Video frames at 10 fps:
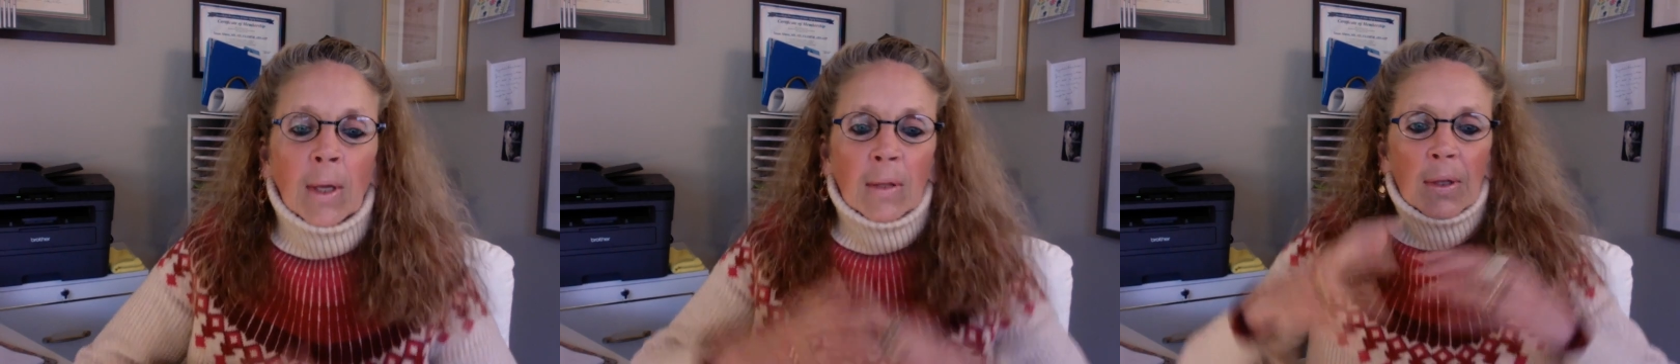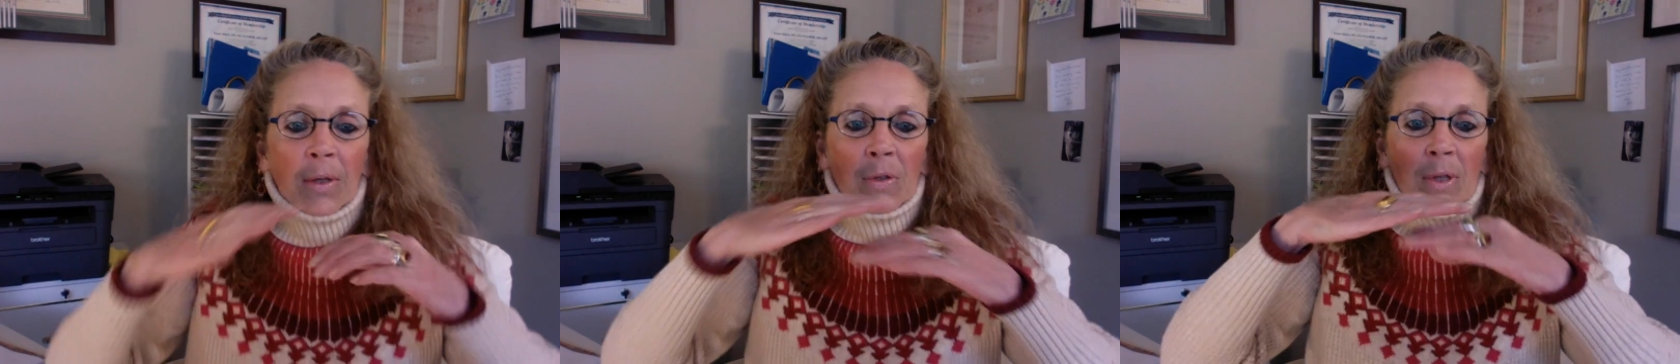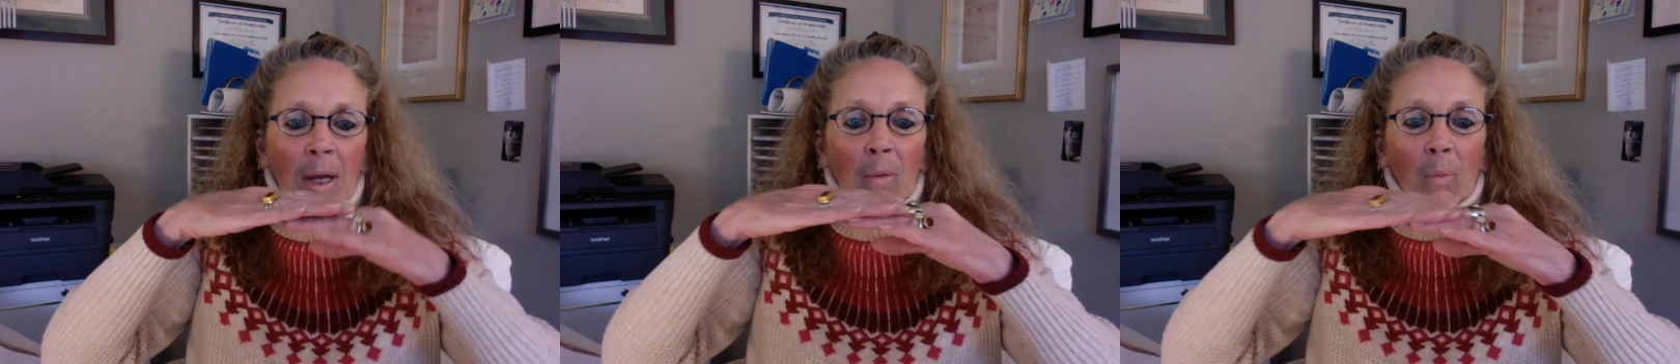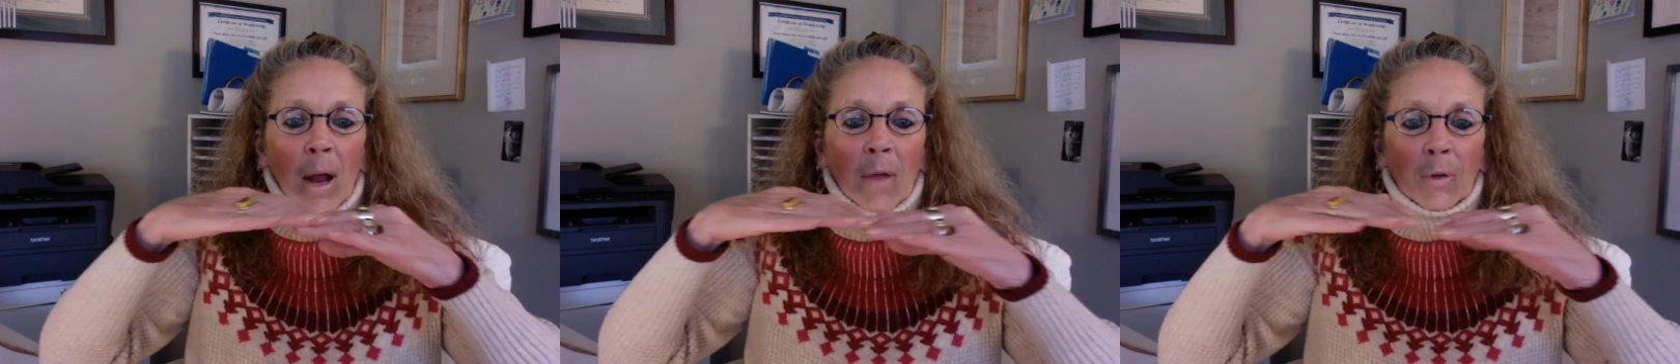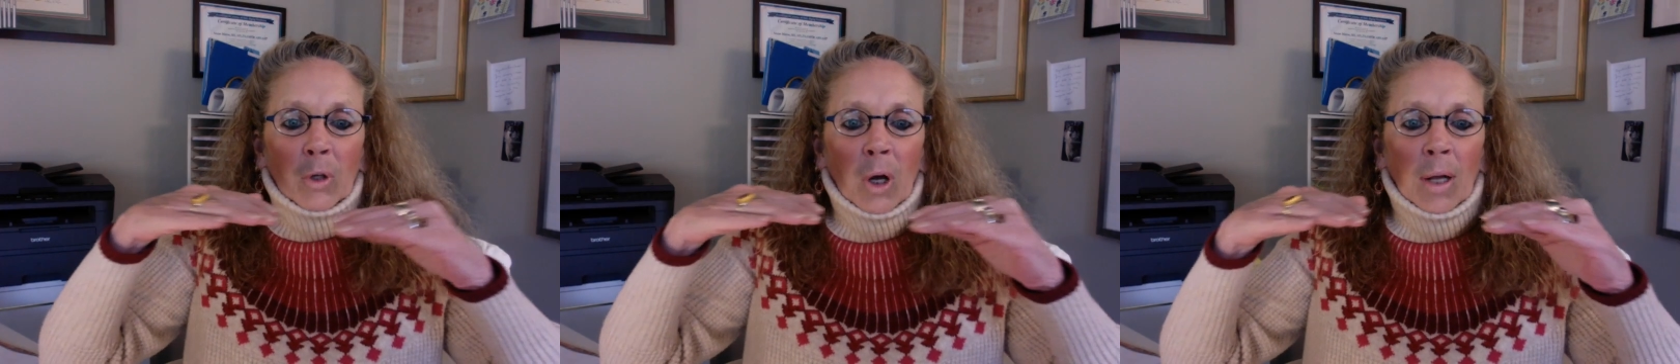They stay rather
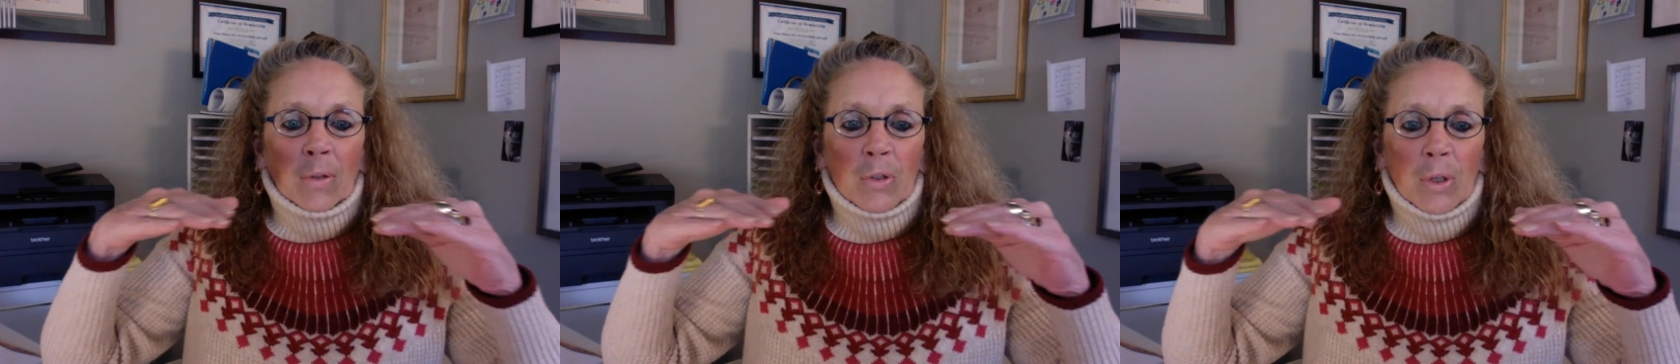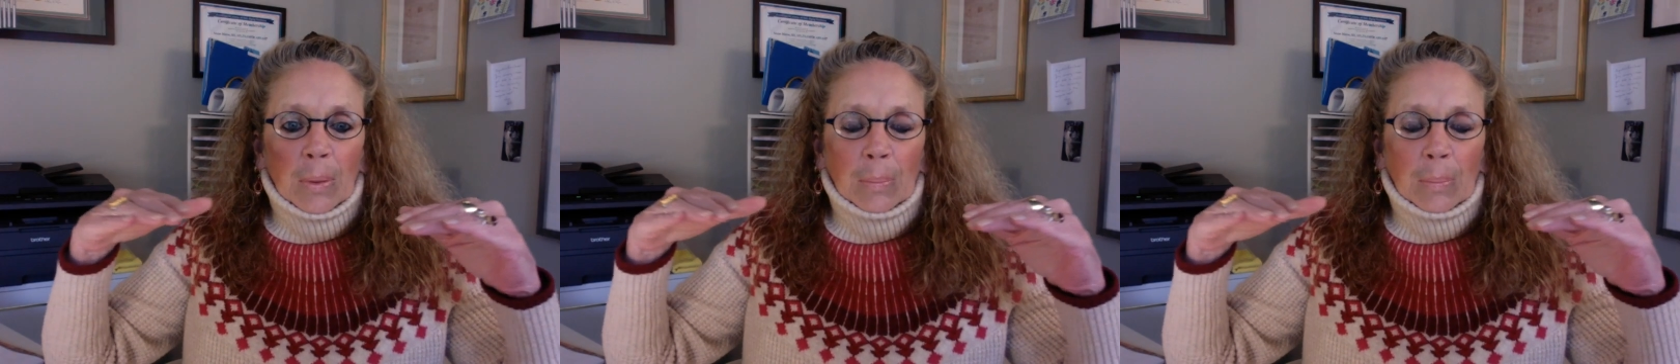constant.